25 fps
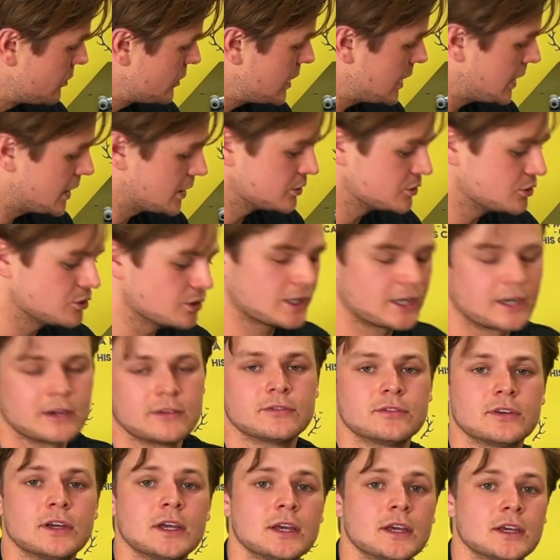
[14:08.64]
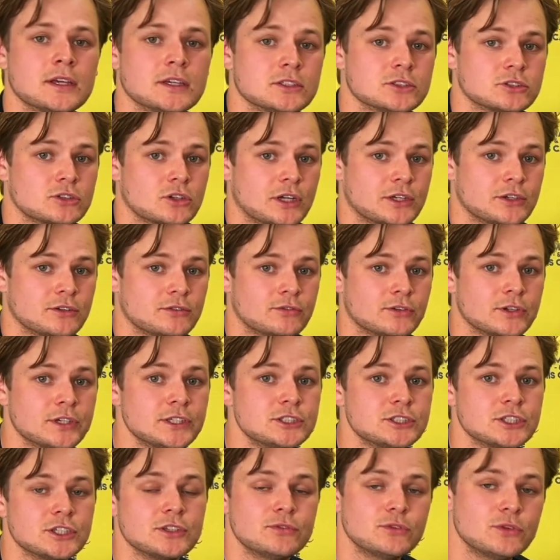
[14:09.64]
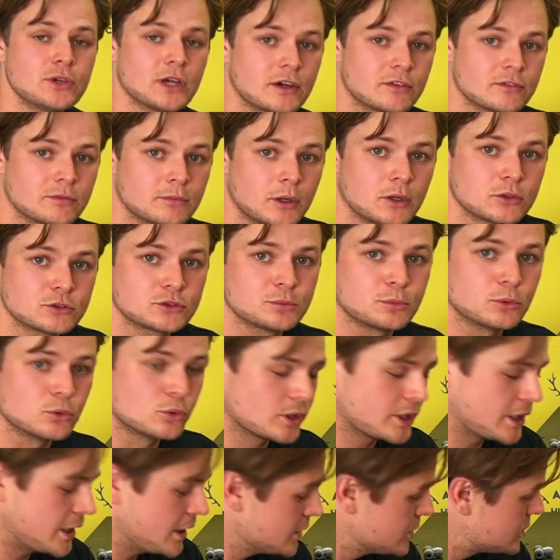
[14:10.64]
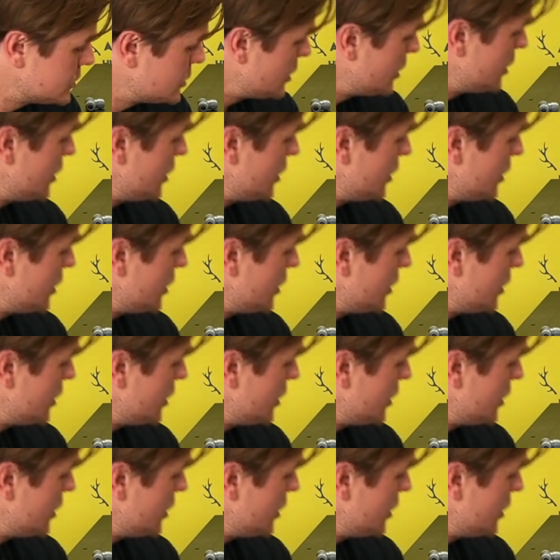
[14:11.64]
kegs you have inside your fridge, if you have multiple kegs,